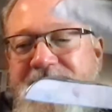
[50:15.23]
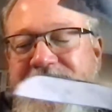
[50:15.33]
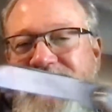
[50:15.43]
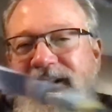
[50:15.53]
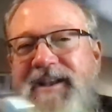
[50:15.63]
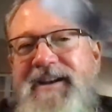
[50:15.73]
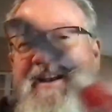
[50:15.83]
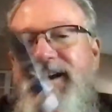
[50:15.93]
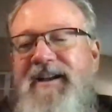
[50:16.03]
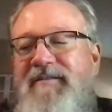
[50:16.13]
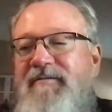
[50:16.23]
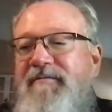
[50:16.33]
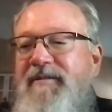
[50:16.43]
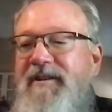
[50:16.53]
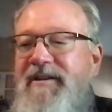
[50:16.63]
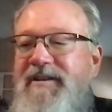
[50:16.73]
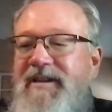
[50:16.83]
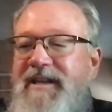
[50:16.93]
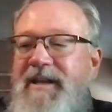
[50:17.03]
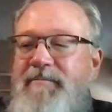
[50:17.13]
And then
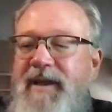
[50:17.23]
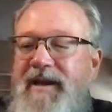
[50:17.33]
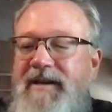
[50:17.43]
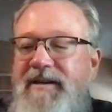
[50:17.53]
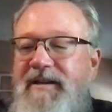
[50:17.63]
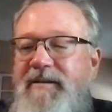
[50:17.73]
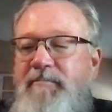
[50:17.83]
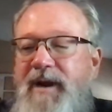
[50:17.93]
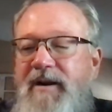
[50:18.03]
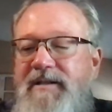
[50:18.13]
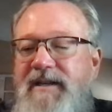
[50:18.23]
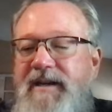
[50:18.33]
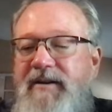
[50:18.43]
to keep that into comparison,